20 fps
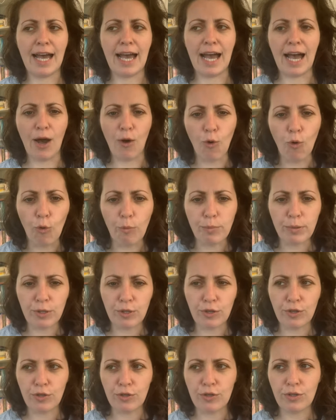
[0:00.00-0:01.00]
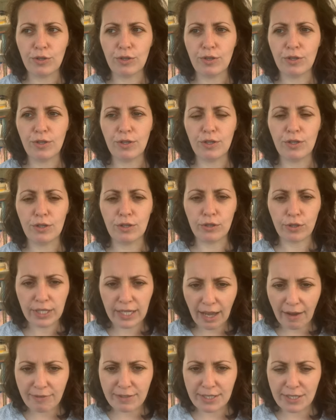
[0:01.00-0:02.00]
I hope you look
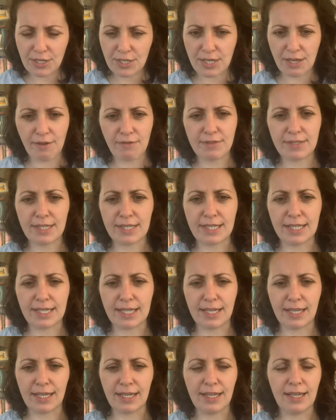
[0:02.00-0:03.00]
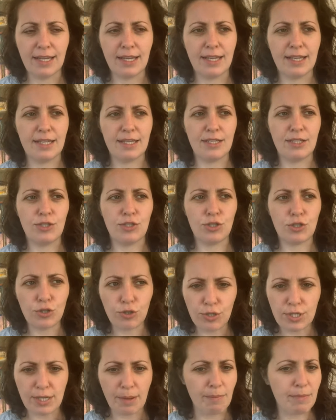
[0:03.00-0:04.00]
after yourselves today,
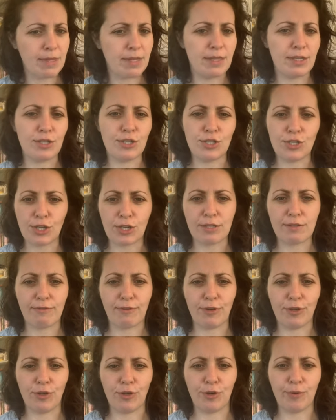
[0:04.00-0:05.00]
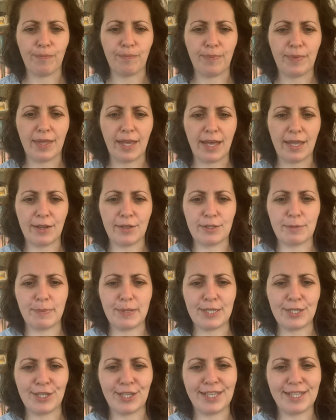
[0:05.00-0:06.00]
do something that's just for you, and I'll
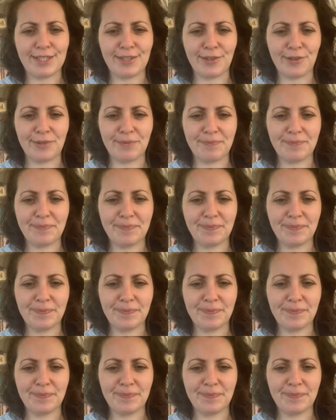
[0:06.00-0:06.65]
speak to you later on.